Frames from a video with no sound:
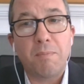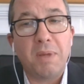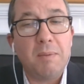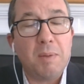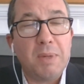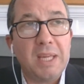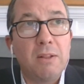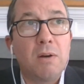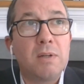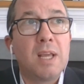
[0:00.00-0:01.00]
a P P P
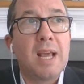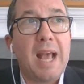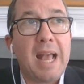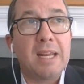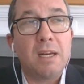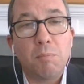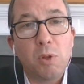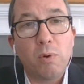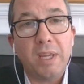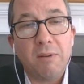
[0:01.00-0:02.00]
loan and an
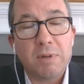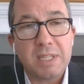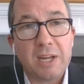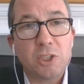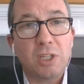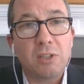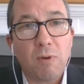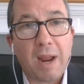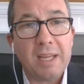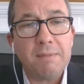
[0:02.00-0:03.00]
employee retention
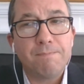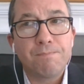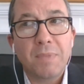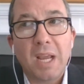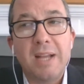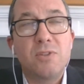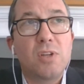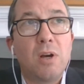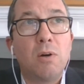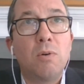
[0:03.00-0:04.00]
credit. And
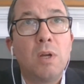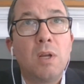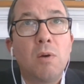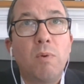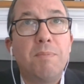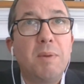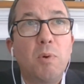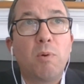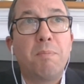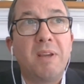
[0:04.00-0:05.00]
so when
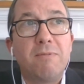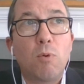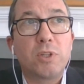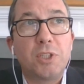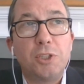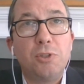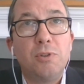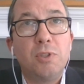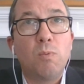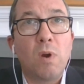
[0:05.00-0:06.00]
people were being forced to
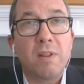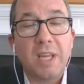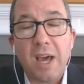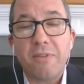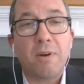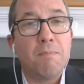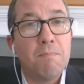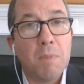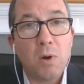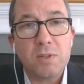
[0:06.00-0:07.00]
choose one or the other,
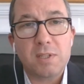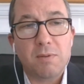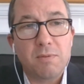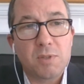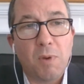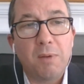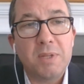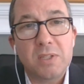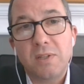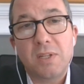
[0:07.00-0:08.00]
most small
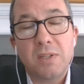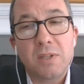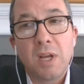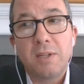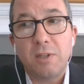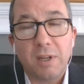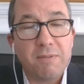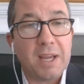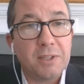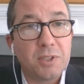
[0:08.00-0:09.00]
businesses took
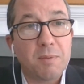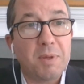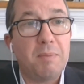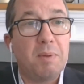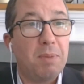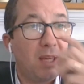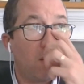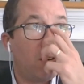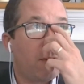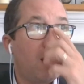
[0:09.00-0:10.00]
advantage of the P P P
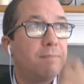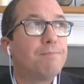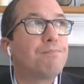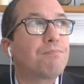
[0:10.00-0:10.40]
loan, right?